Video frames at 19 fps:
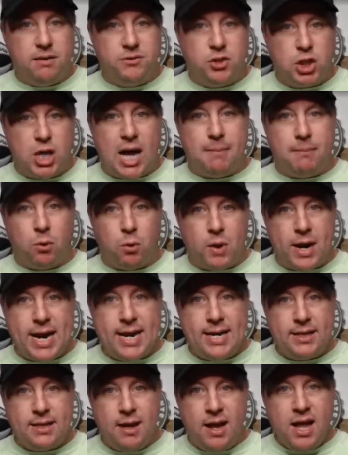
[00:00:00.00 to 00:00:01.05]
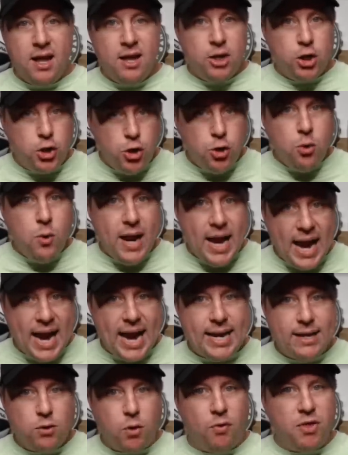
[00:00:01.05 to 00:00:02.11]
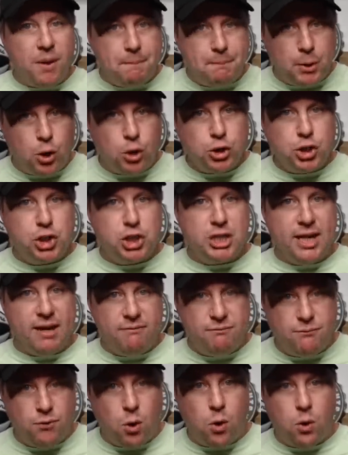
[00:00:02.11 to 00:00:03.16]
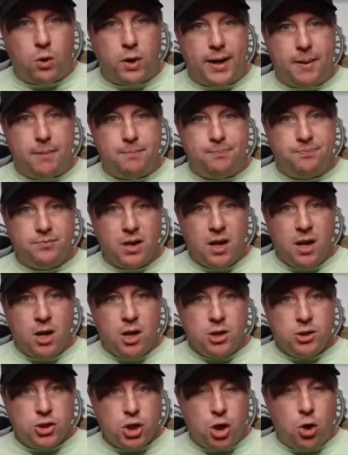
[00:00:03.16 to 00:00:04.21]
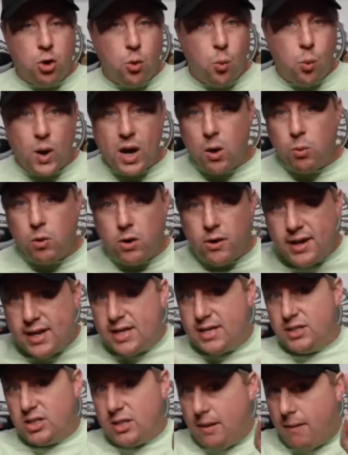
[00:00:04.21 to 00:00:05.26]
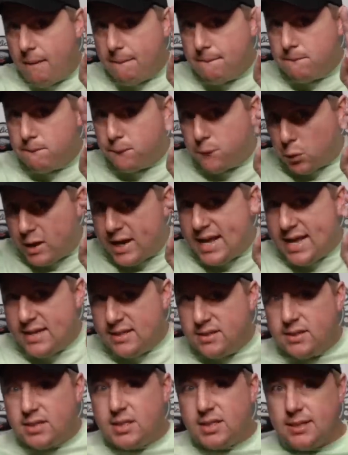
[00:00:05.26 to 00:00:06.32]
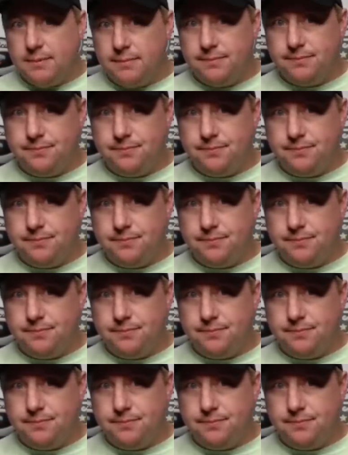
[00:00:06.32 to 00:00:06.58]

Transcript: of Ja Morant, you handled the bullshit for him. So where were his friends?